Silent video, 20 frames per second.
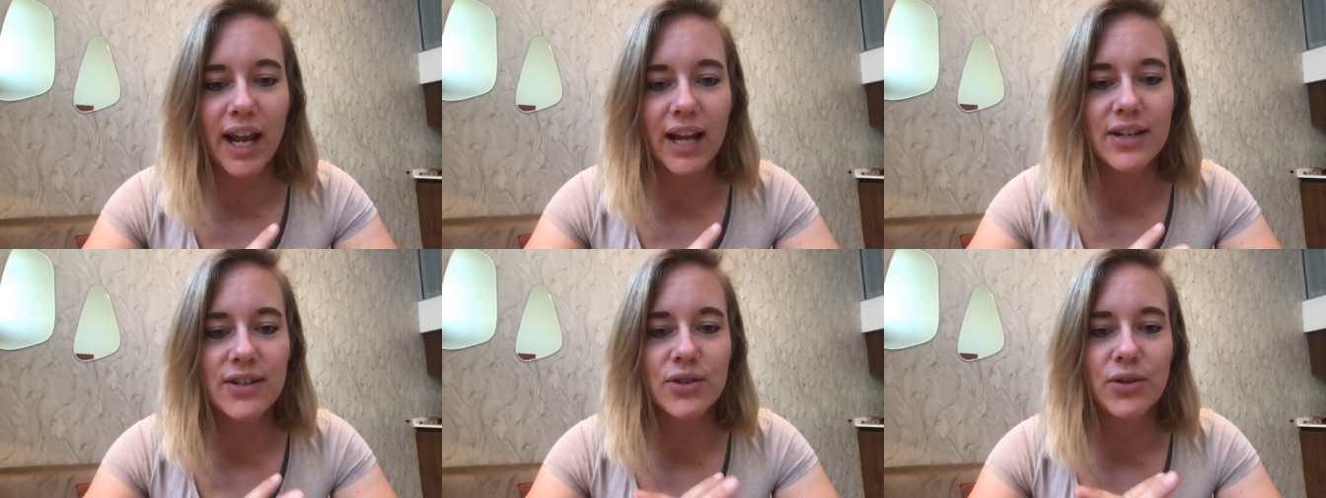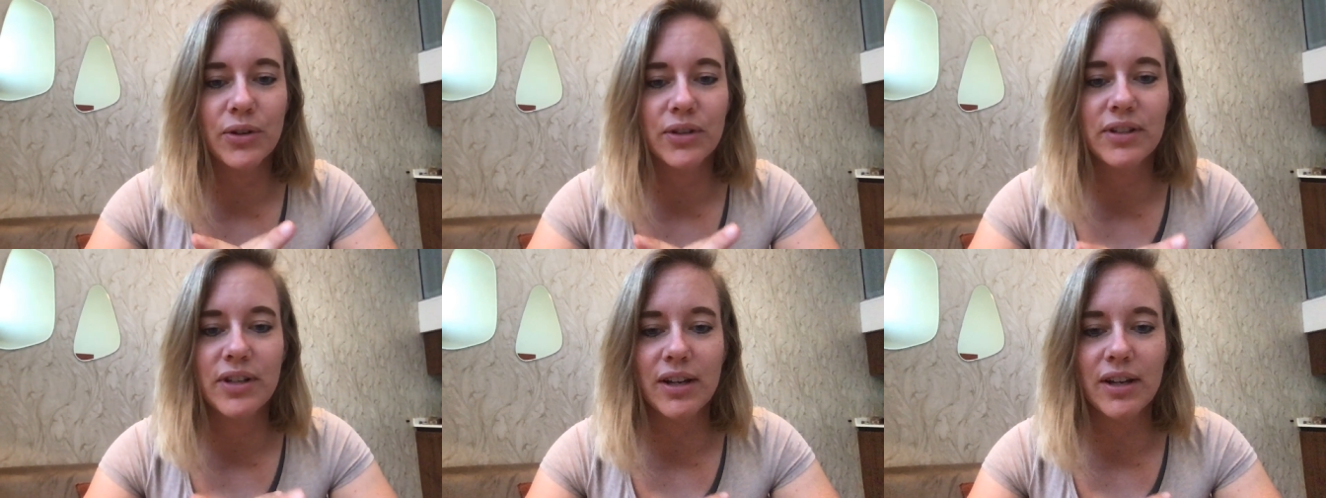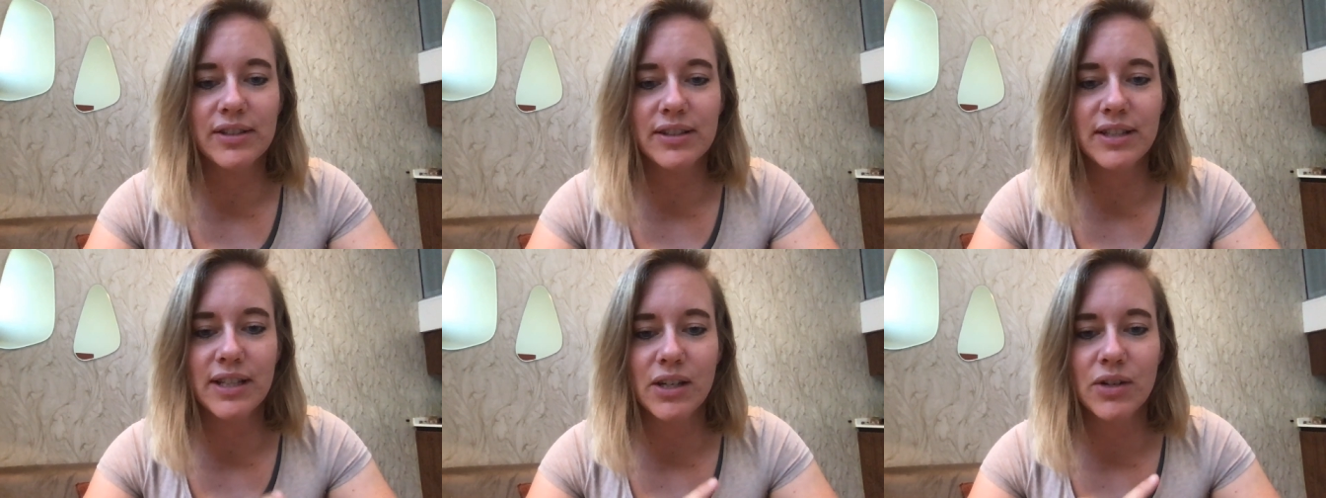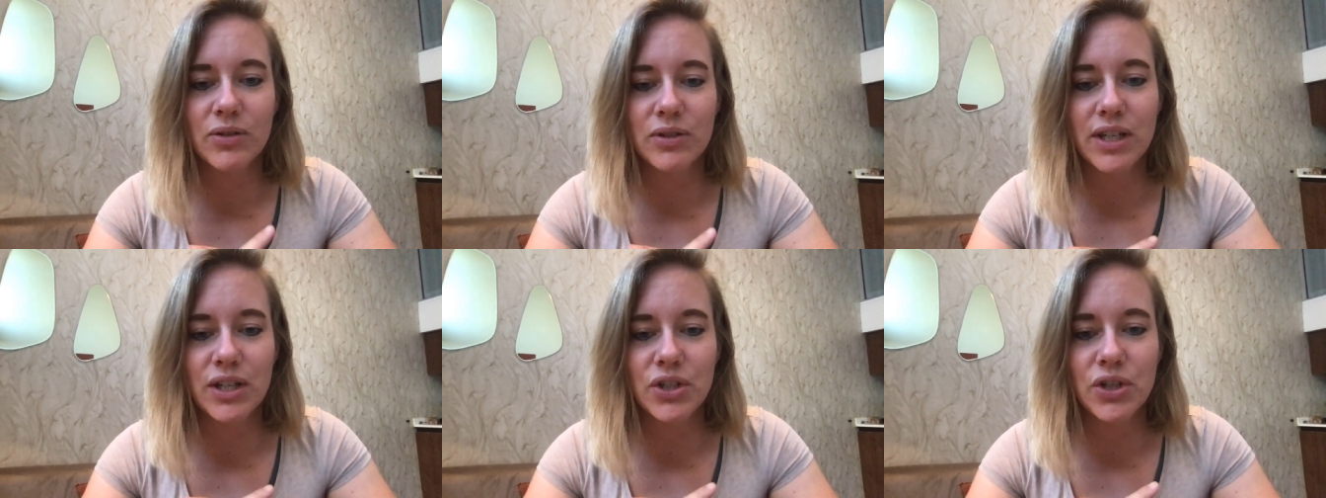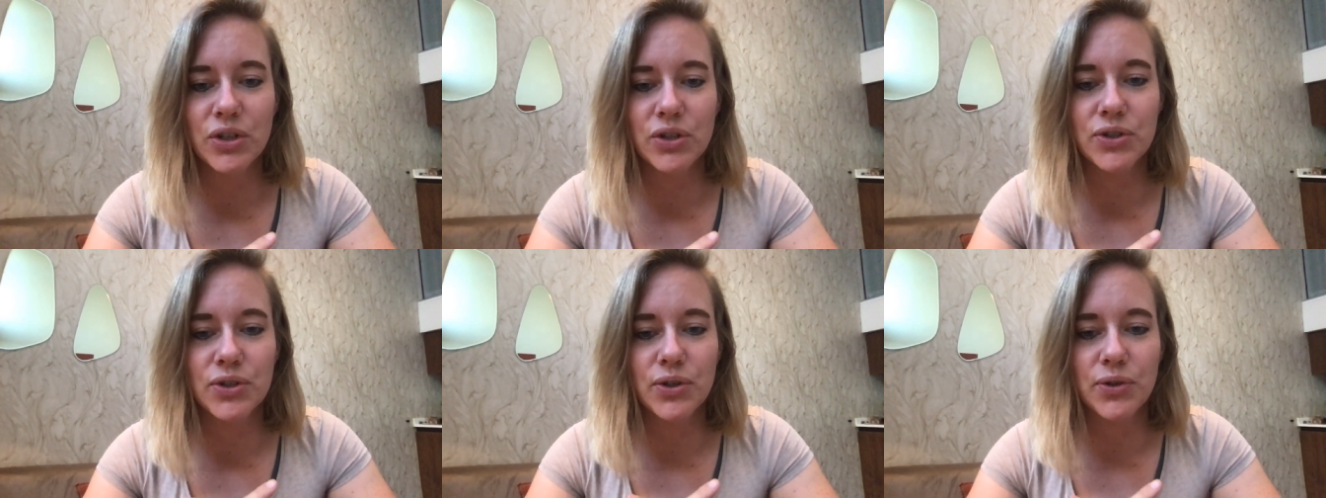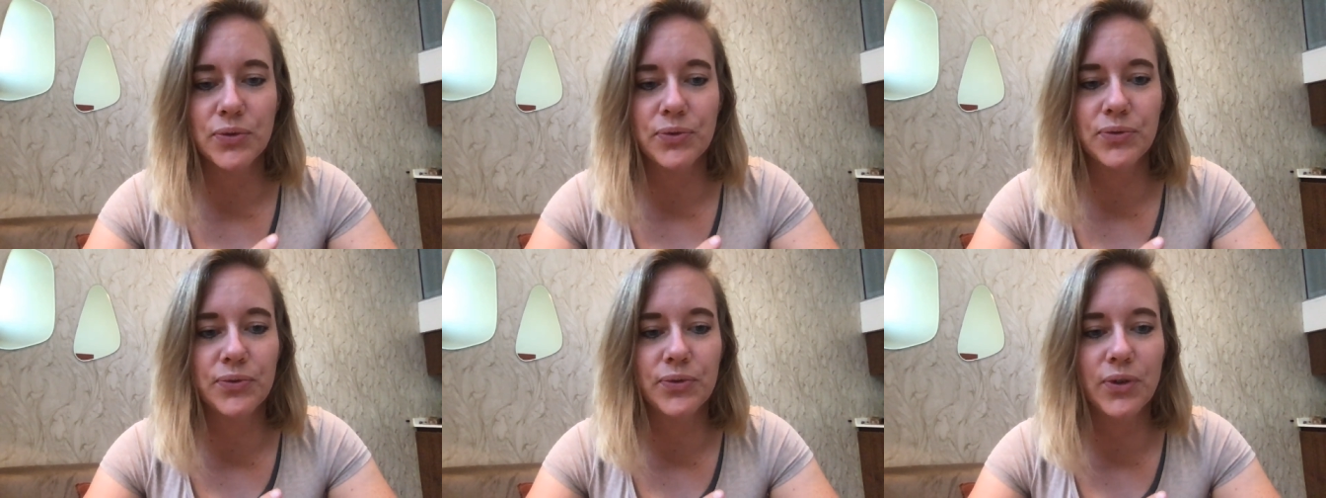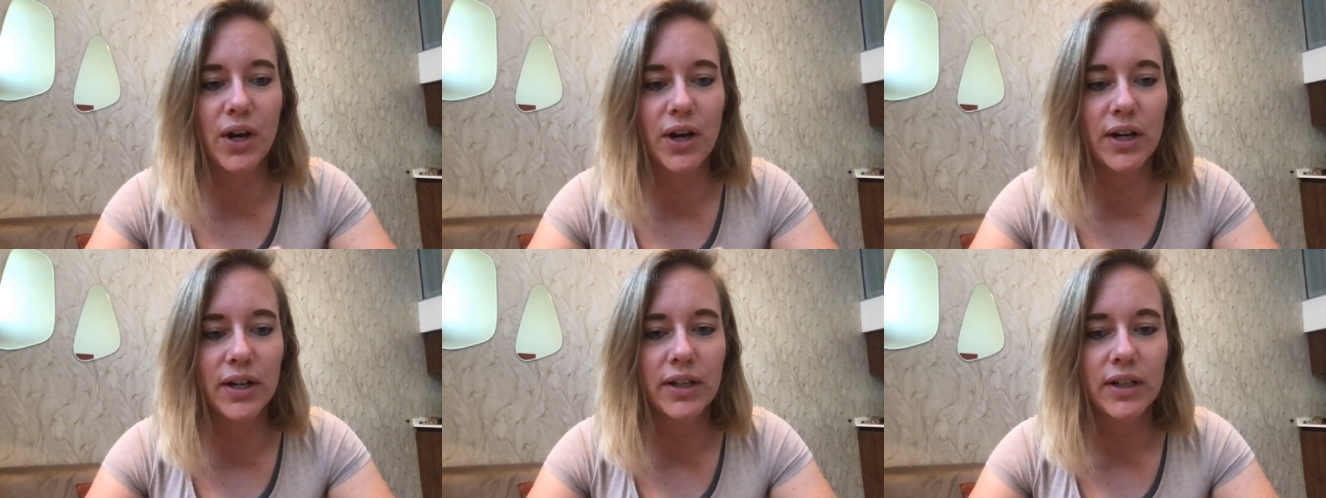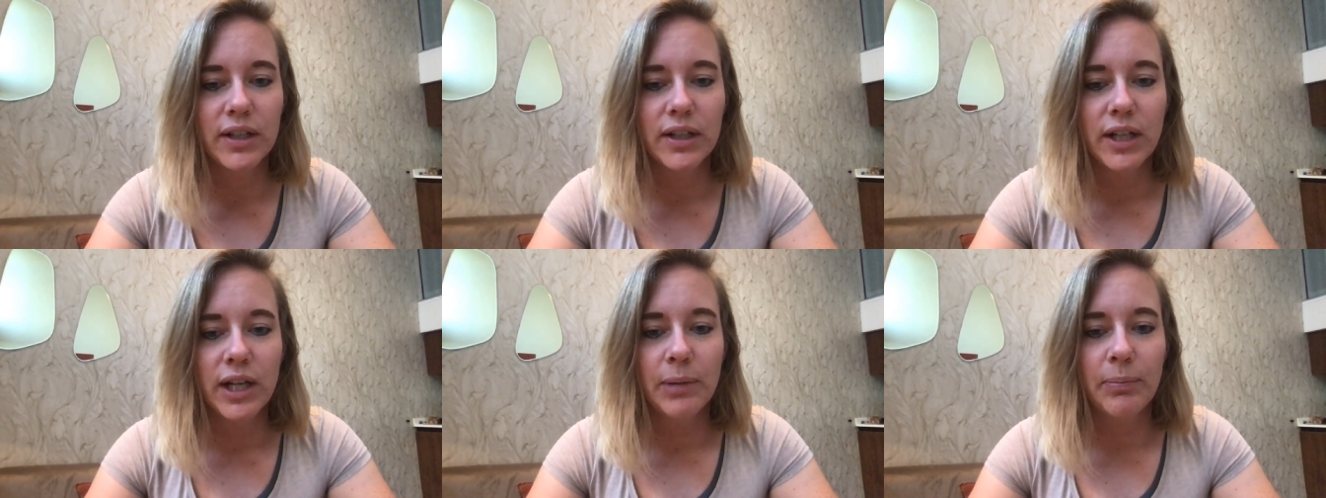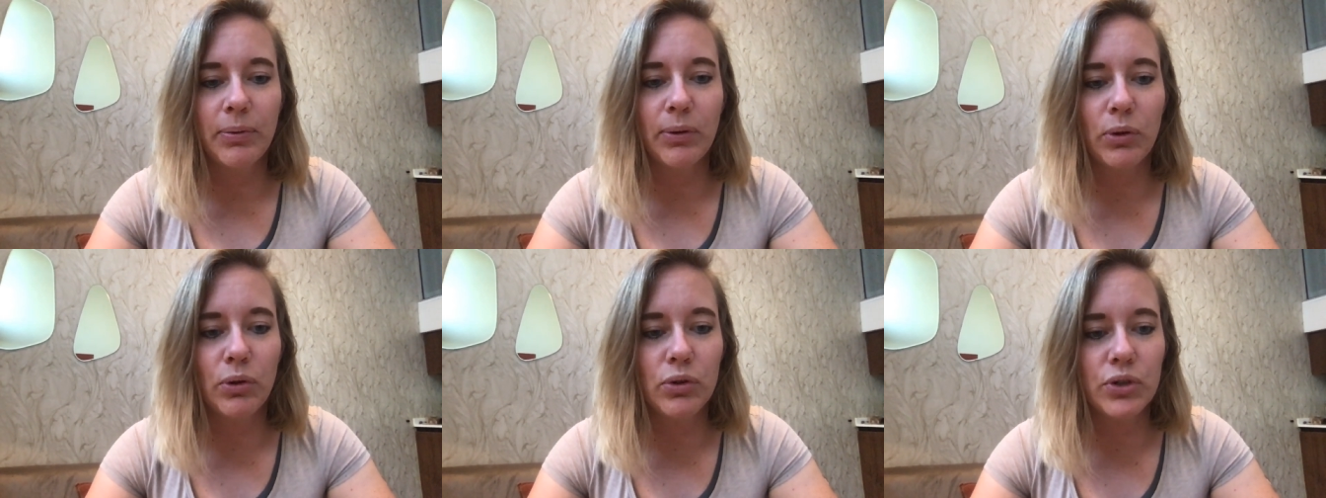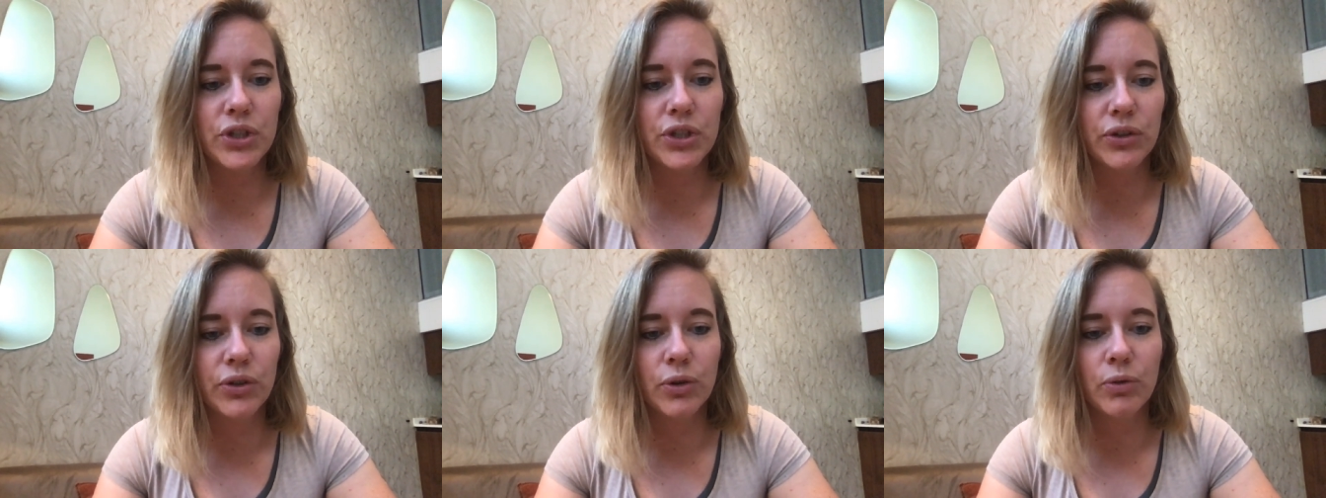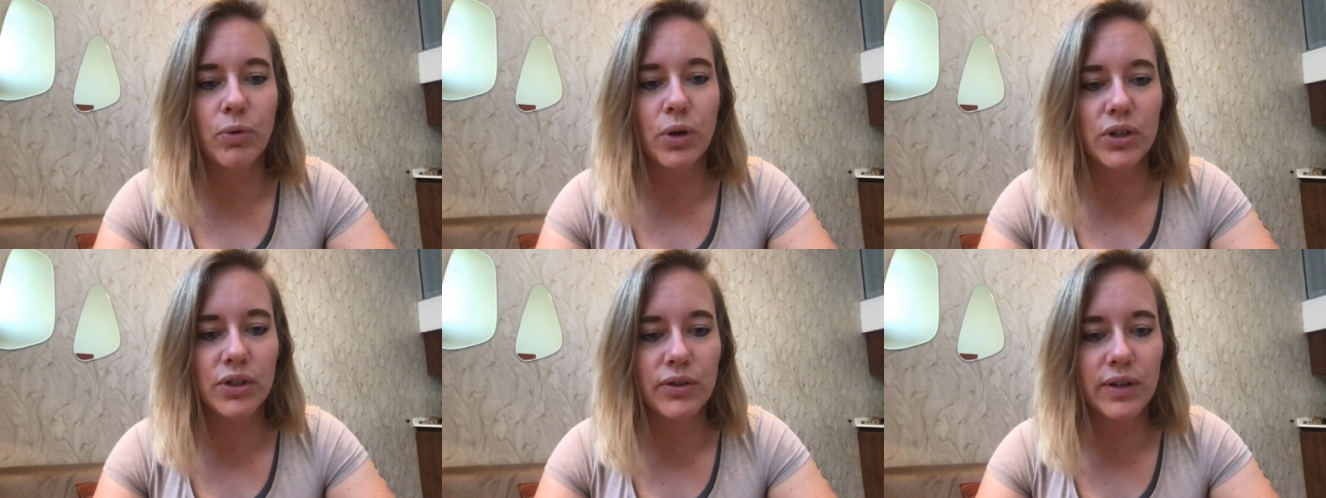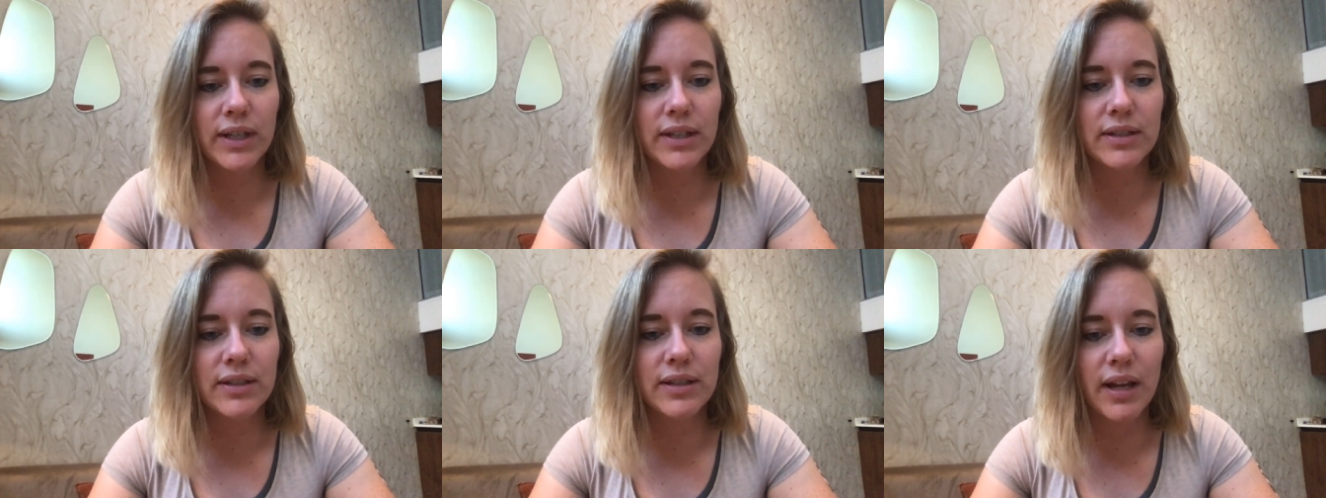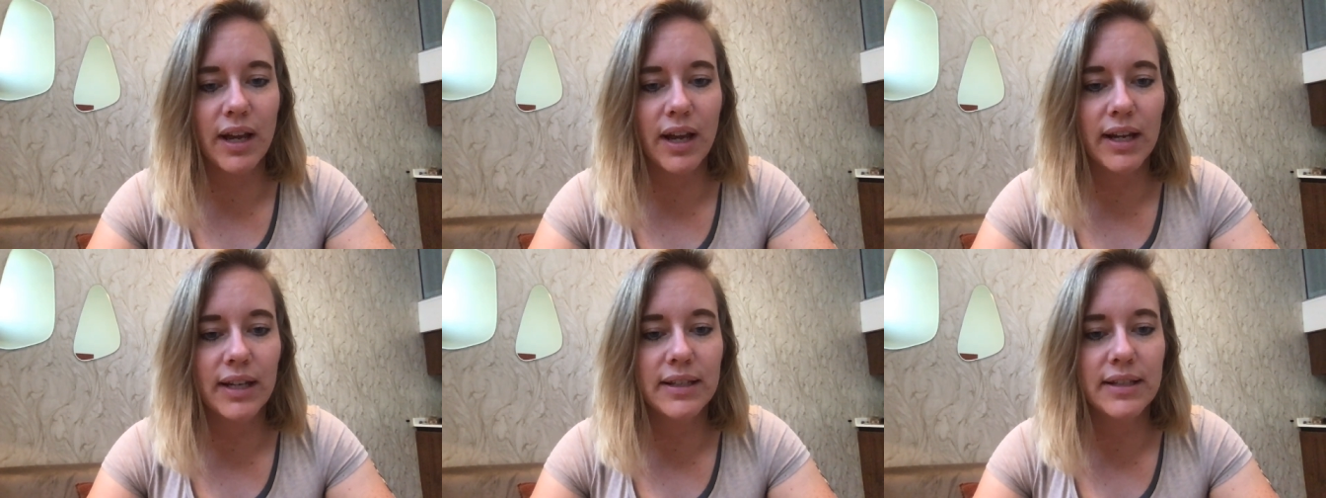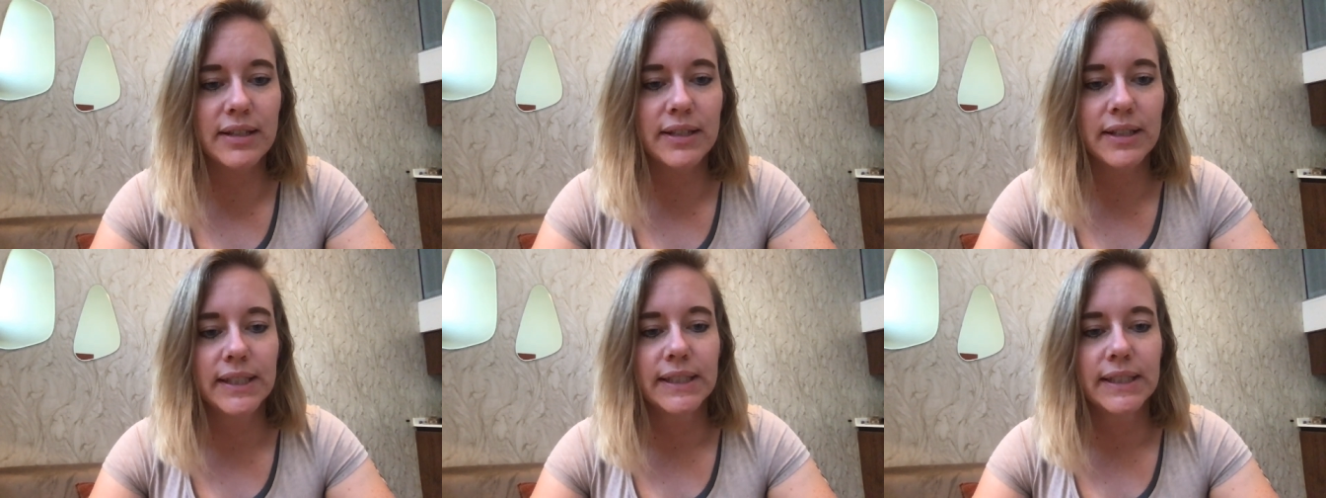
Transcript: and or dusty conditions so far? Pollution or water inside?